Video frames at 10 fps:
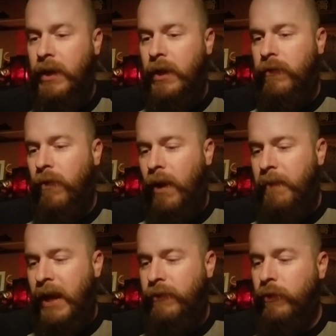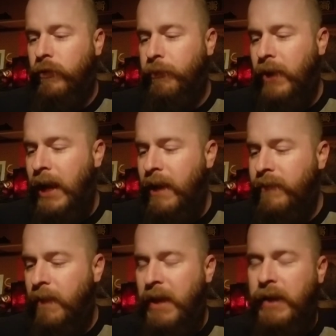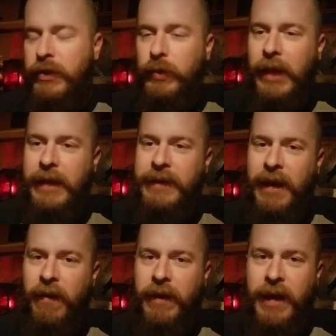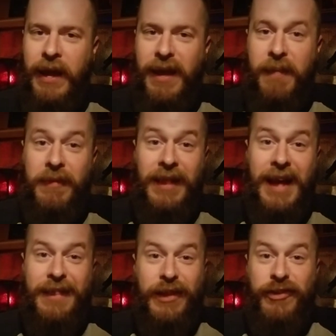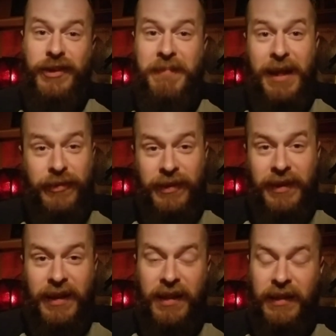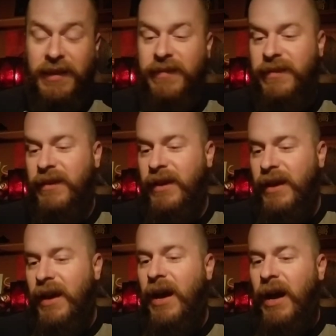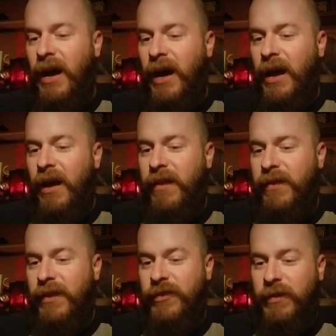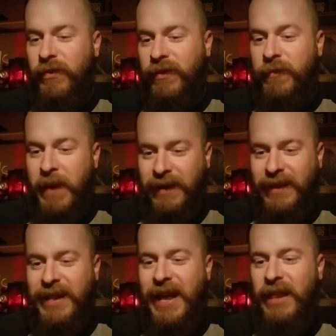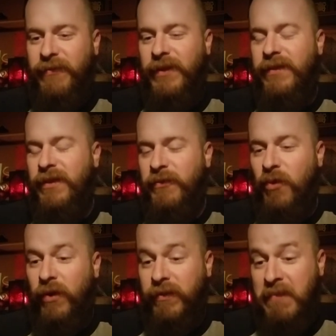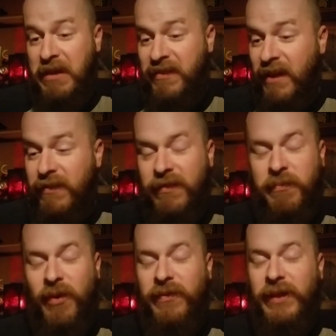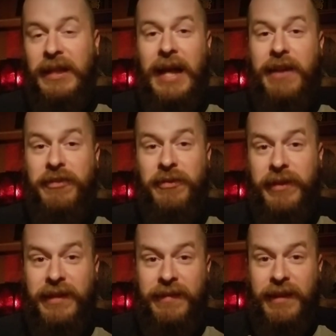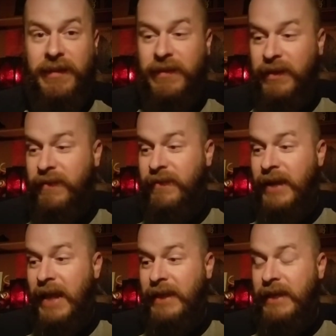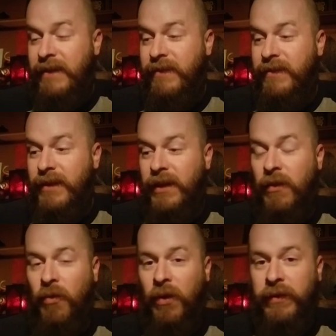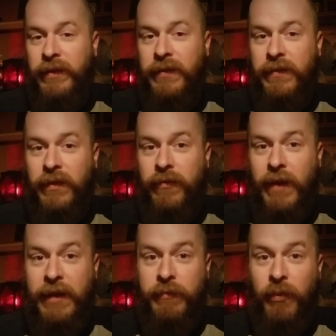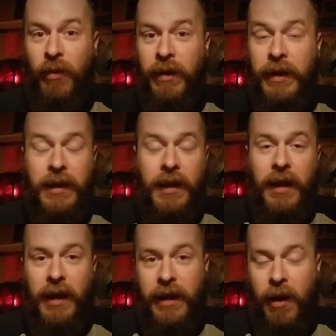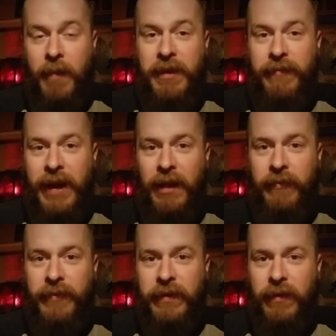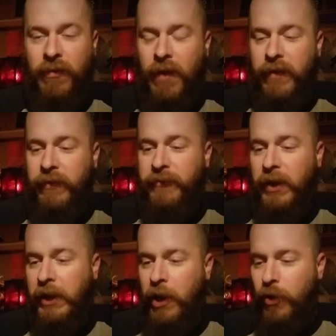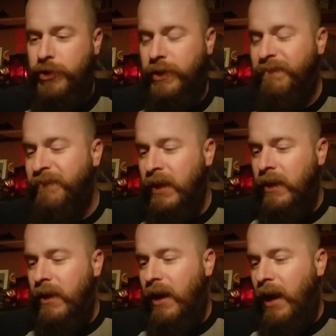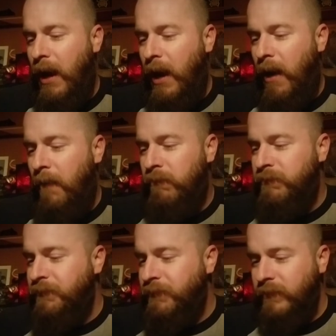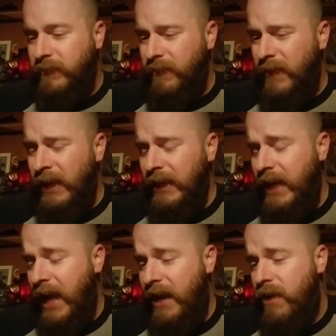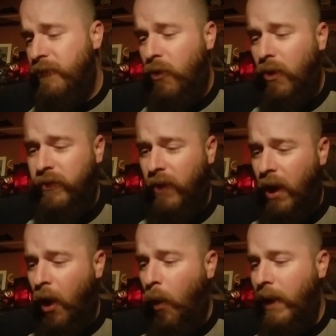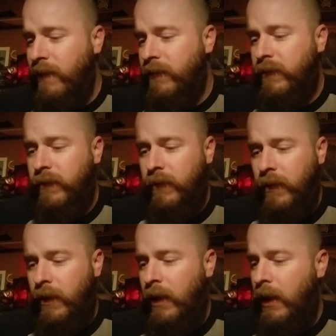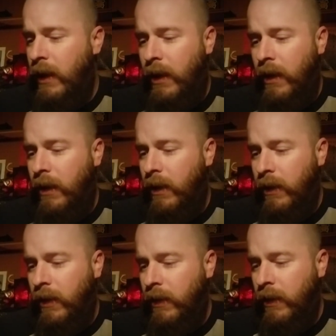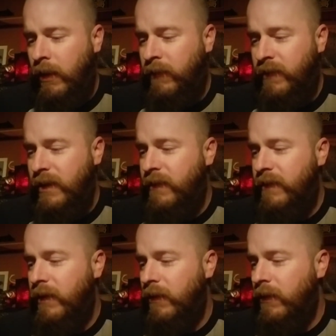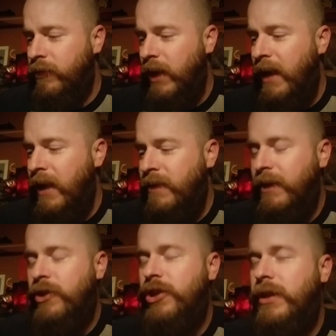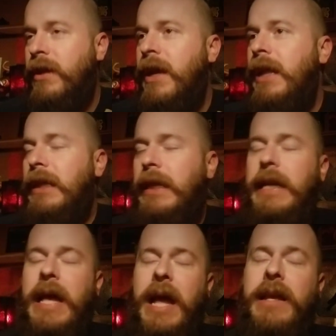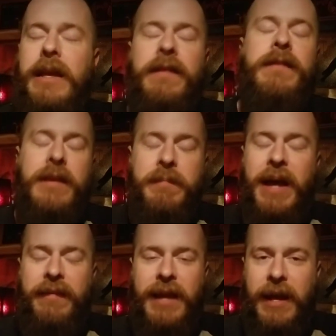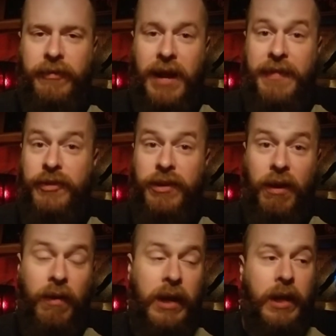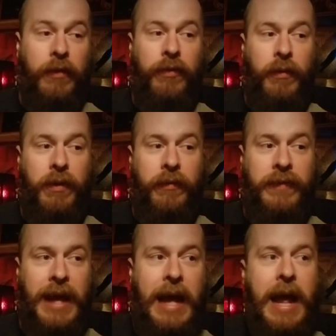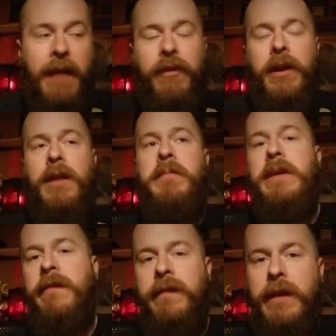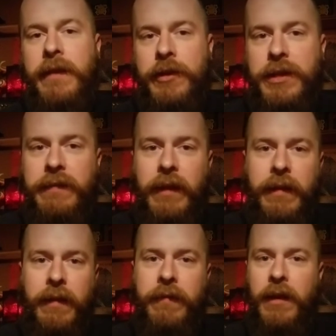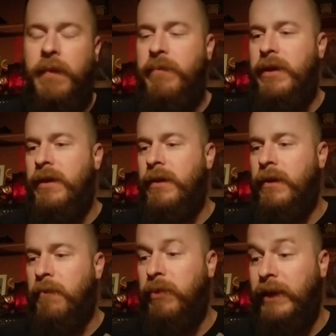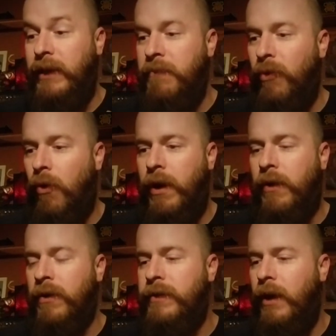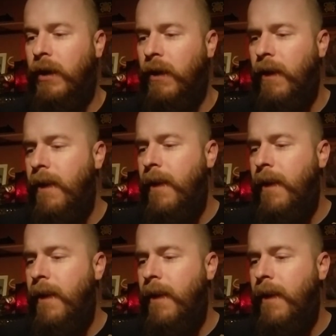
So I'm not too surprised. I'm not too let down. I am glad that she mentioned it, at least. That she was expecting the elephants, and of course it makes sense. It's perfectly logical that it's not the easiest thing in the world to transport an army of elephants across a fucking ocean. Lena Headey, of course, always a scene stealer. I think Lena Headey is the best actor on the show, so there's not ever going to be a scene that she's in that's going to be completely boring or dull.